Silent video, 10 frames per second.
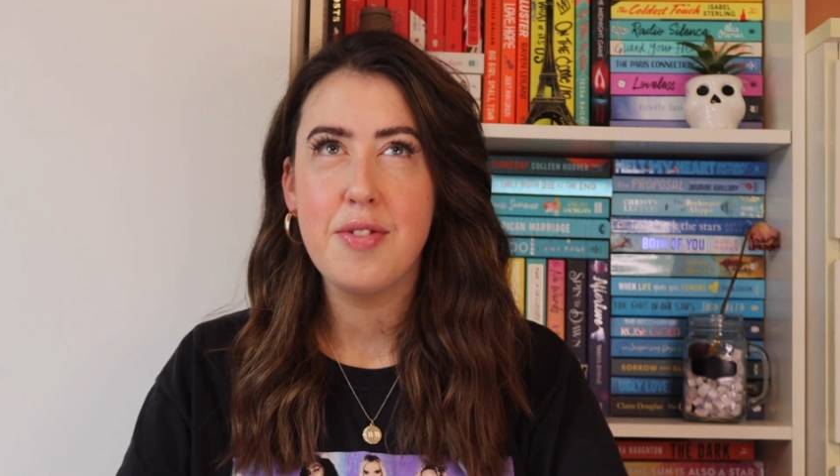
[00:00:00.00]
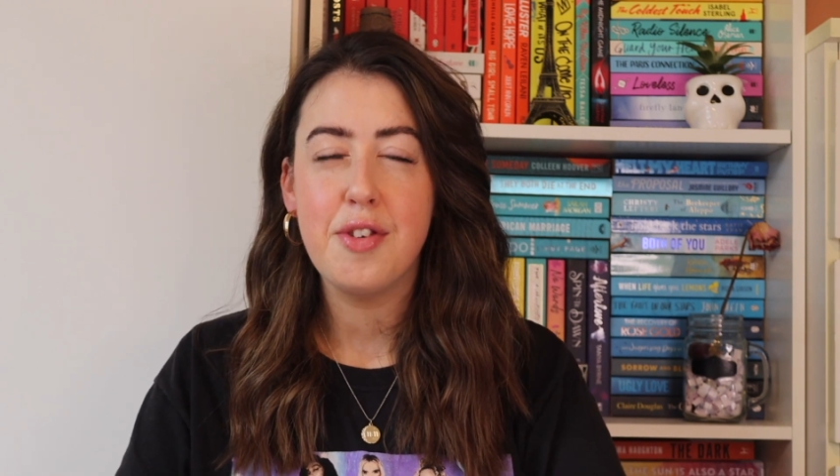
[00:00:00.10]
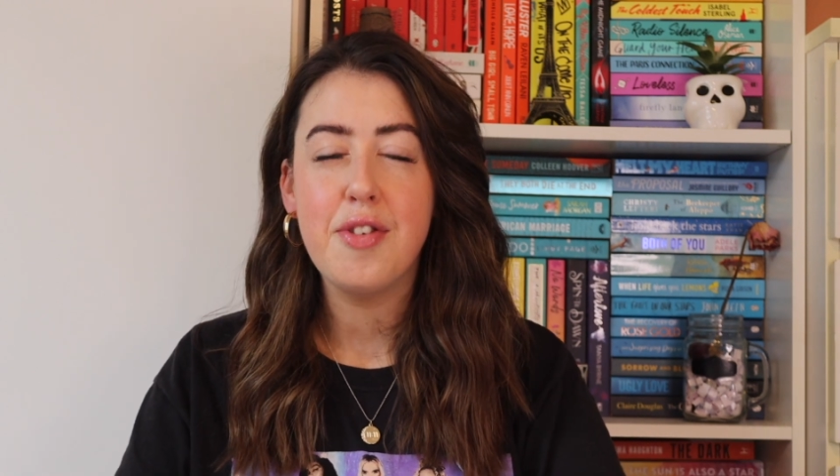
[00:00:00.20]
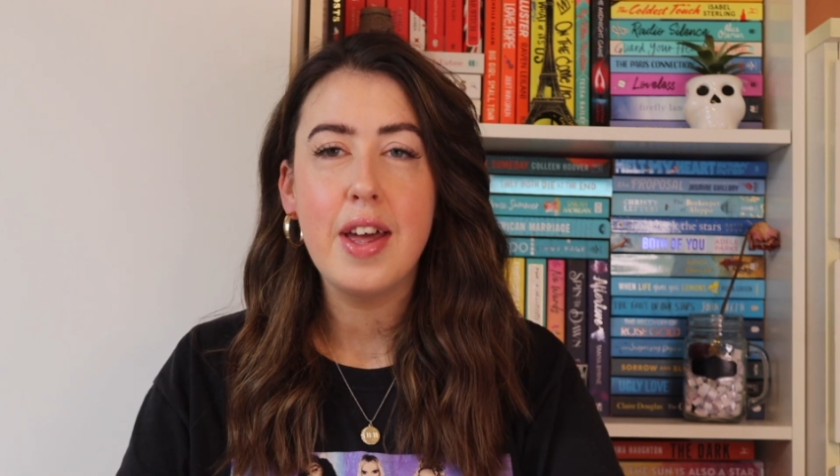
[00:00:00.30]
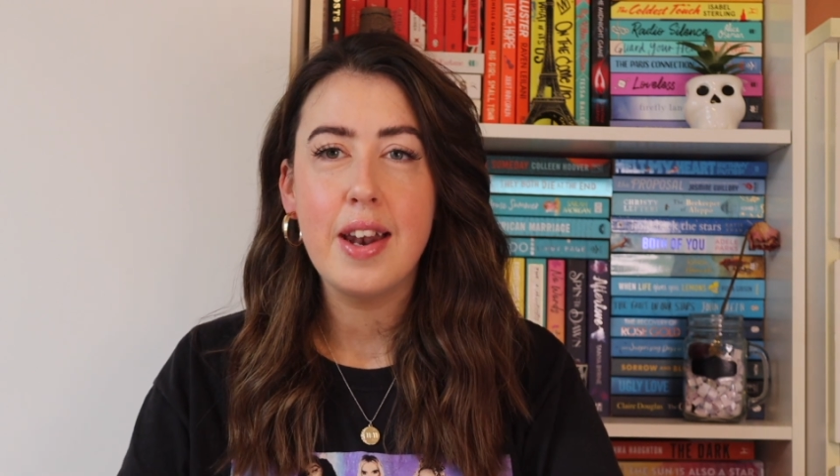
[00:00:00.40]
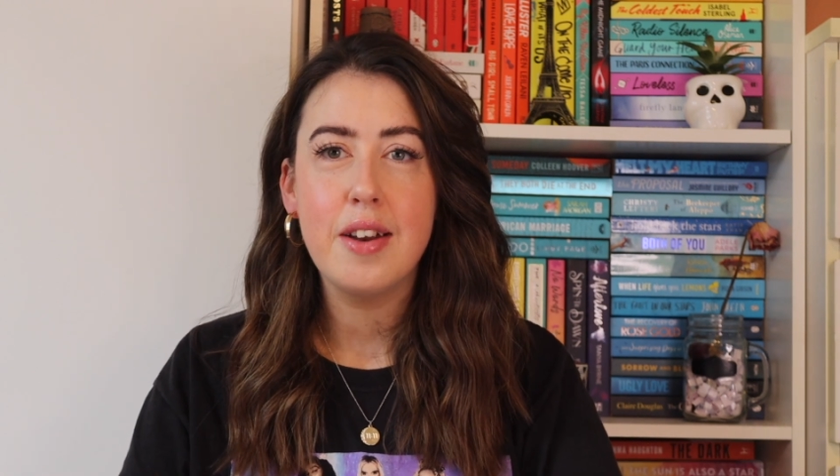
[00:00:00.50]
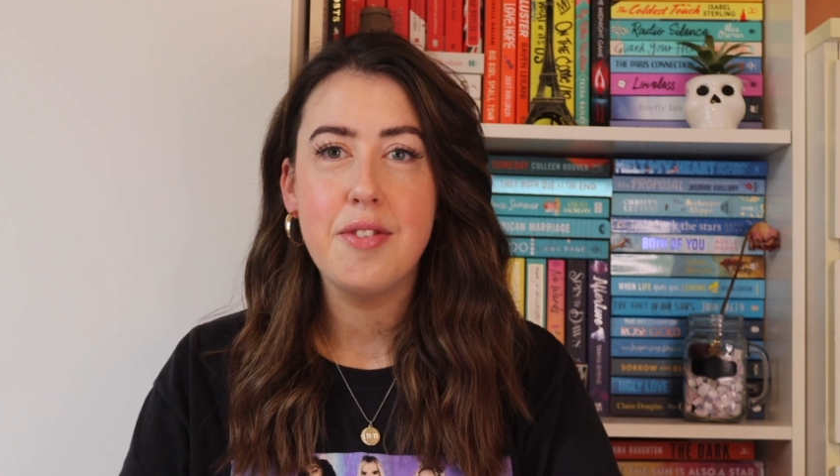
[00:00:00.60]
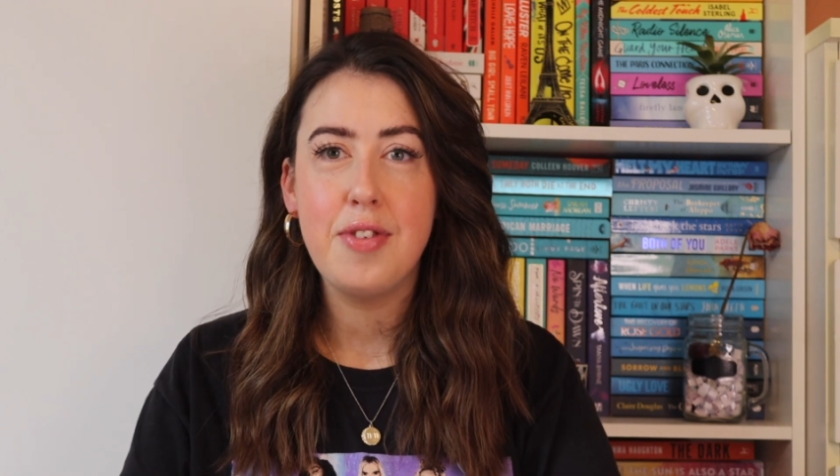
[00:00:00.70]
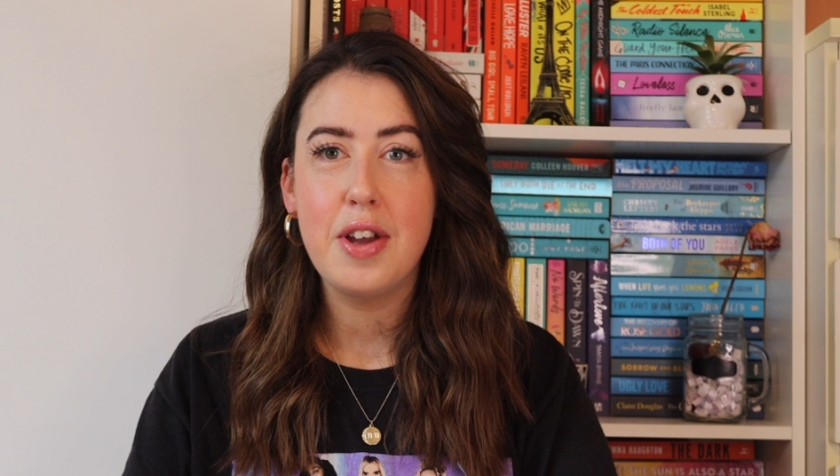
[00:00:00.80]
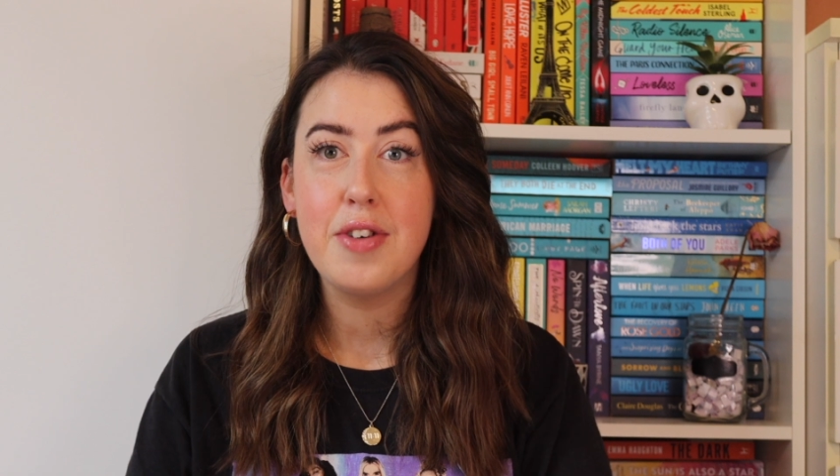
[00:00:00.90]
for
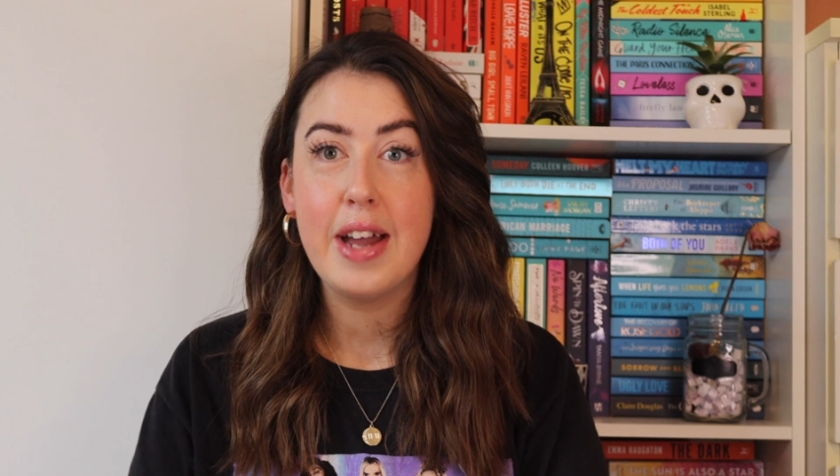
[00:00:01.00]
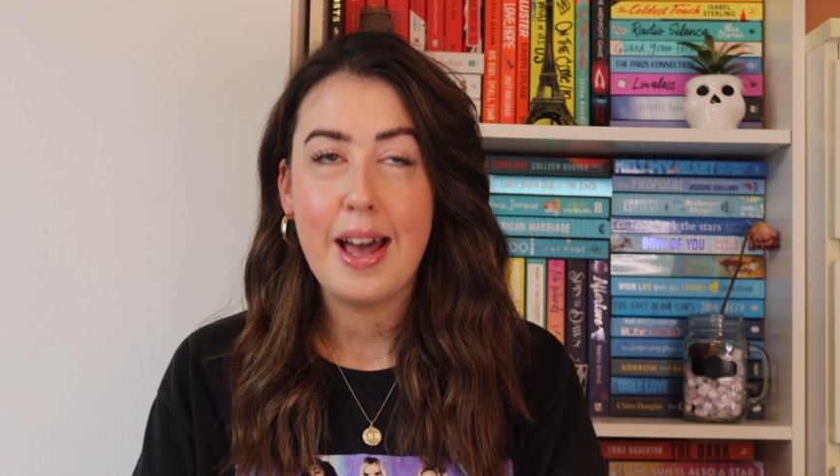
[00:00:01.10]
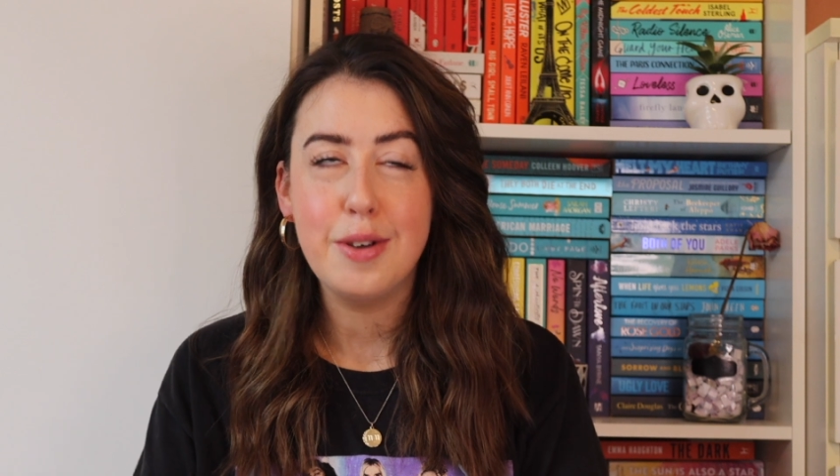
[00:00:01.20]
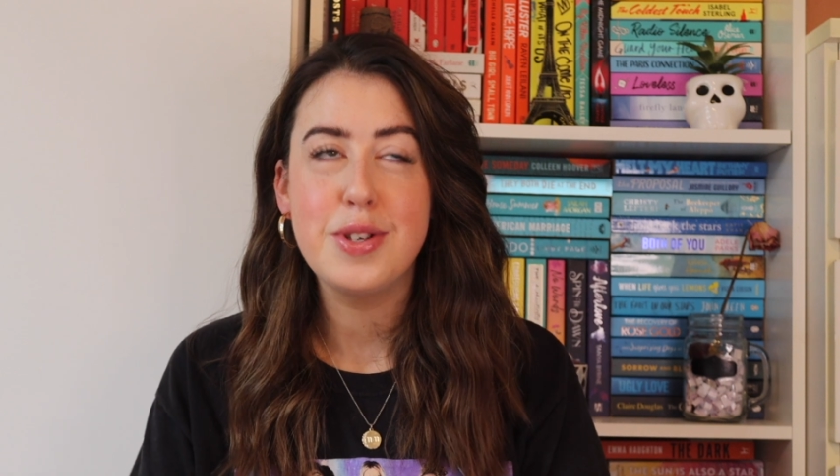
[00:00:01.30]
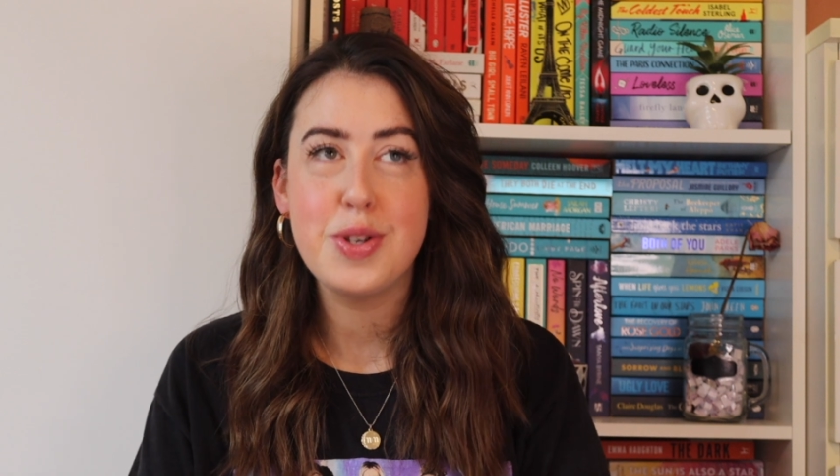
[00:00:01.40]
figuring out